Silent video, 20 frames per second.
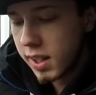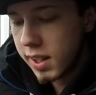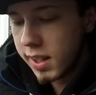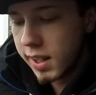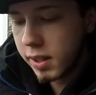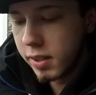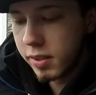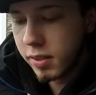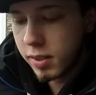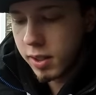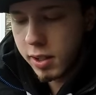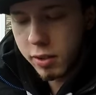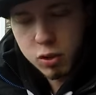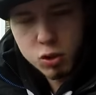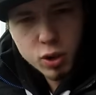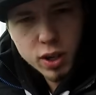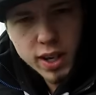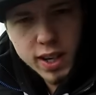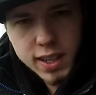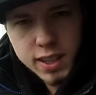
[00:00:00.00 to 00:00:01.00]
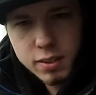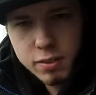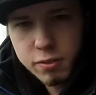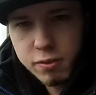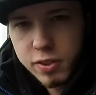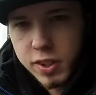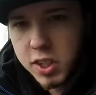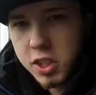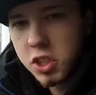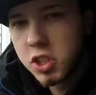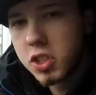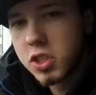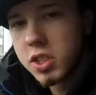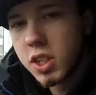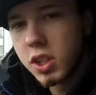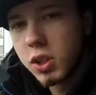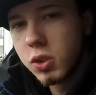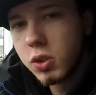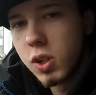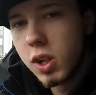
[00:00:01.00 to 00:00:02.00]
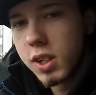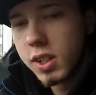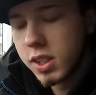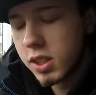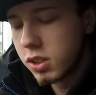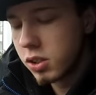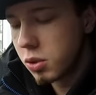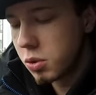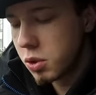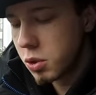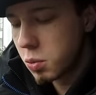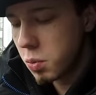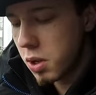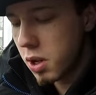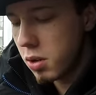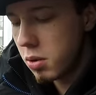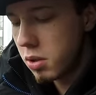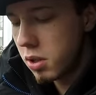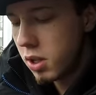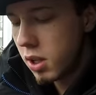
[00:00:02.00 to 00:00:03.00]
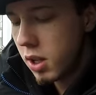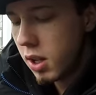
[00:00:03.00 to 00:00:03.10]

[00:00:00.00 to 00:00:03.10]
little, little hidden features that you guys can do as well